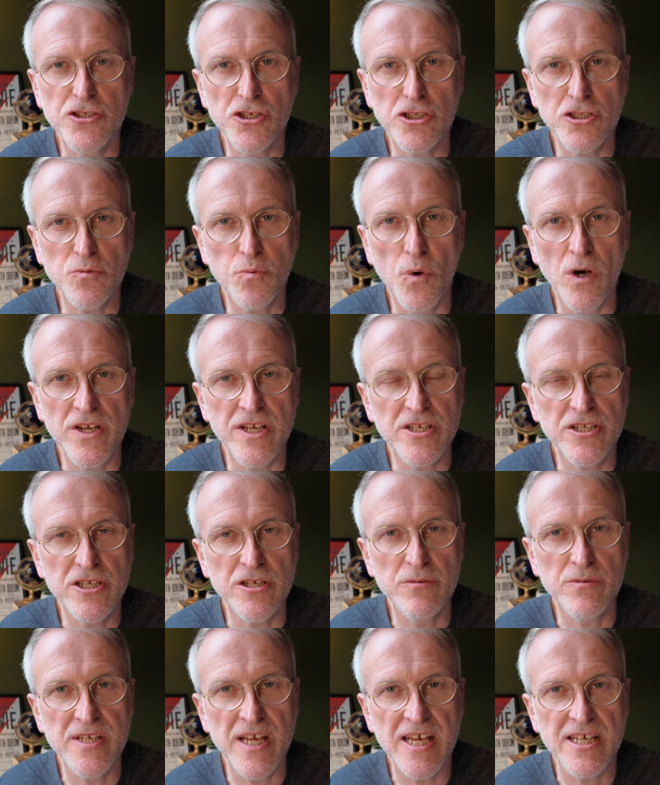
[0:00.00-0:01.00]
just one or
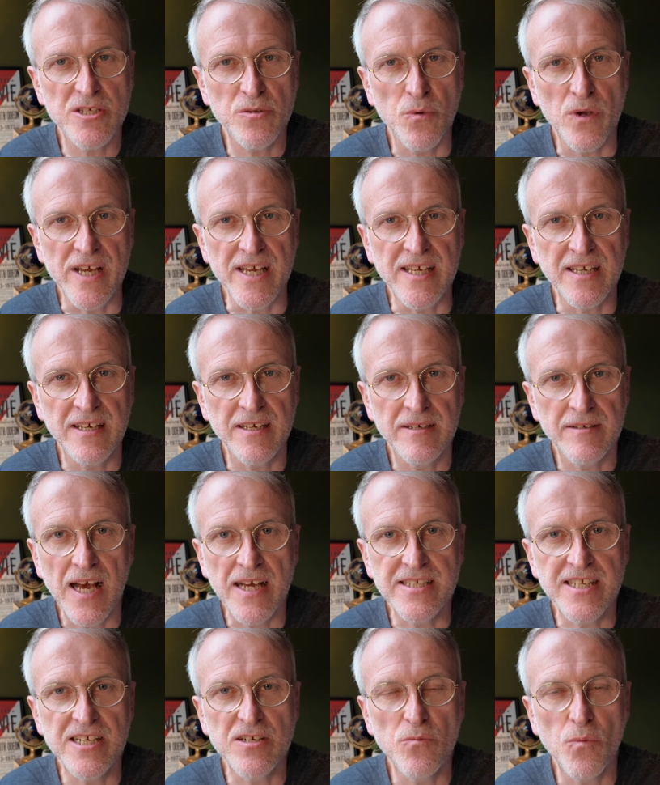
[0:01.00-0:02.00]
two days a week. I
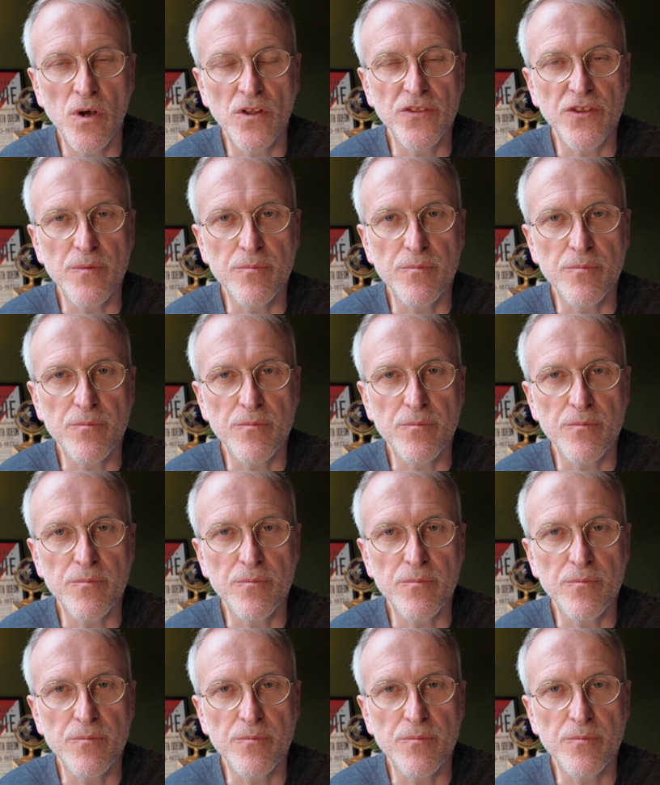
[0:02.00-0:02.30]
didn't want